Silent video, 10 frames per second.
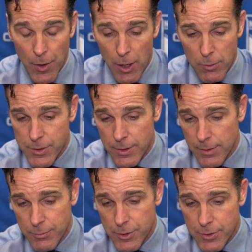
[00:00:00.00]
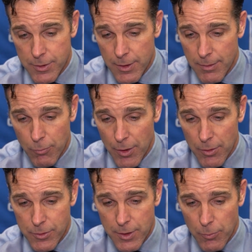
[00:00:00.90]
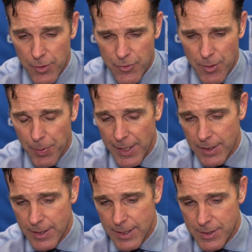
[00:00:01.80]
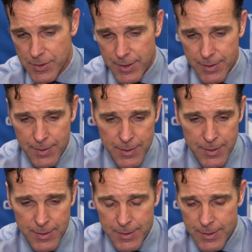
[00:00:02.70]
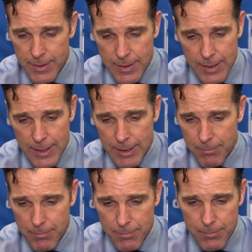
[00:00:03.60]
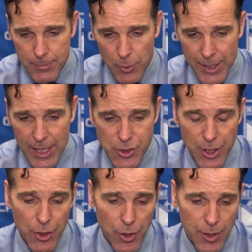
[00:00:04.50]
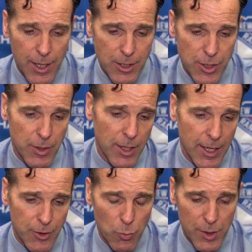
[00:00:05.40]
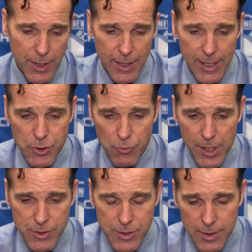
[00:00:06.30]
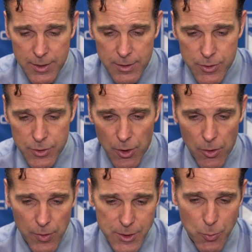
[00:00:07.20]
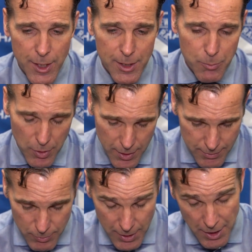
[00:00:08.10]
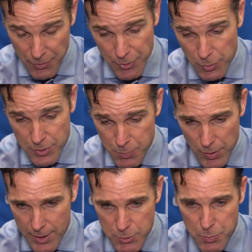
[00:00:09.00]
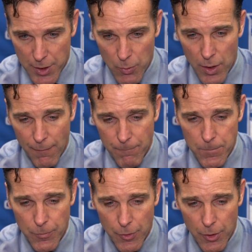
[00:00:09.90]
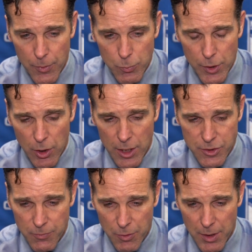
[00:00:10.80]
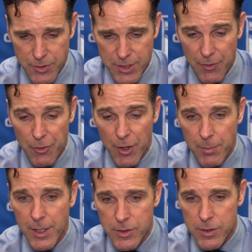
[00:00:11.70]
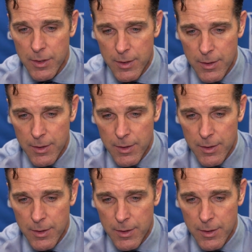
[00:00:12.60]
No, it was it was just uh, one of those with some penalties, and um, you know he actually got he actually had to go in and get X-rays. So that's why he didn't play. It had nothing to do with his play. He was playing well. So we, we lost him for about seven or eight minutes.